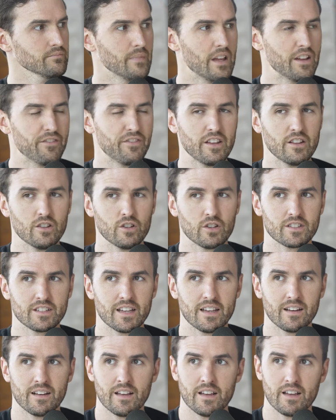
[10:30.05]
if he looked
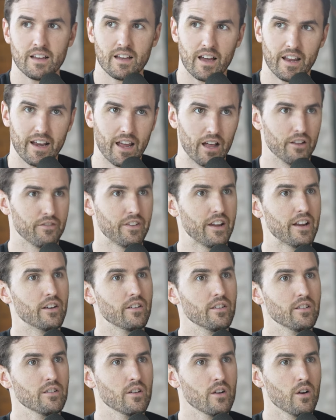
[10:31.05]
at an
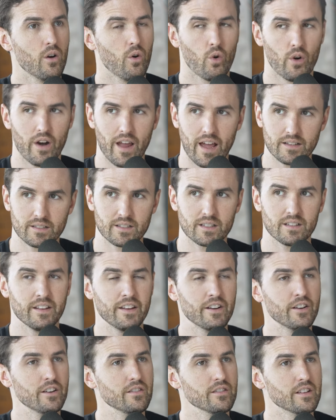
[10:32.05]
elevator or an
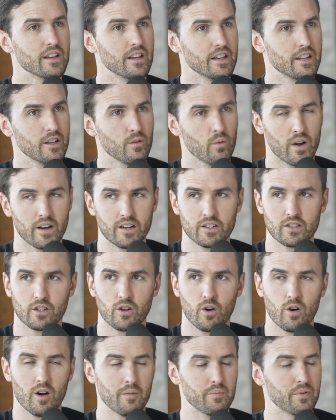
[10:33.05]
escalator and he wanted to
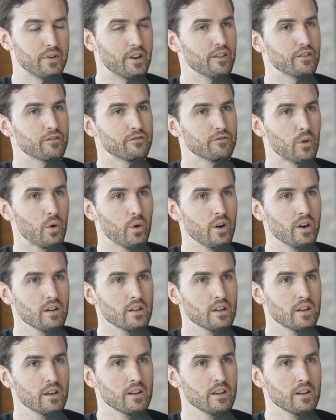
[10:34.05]
go up another floor,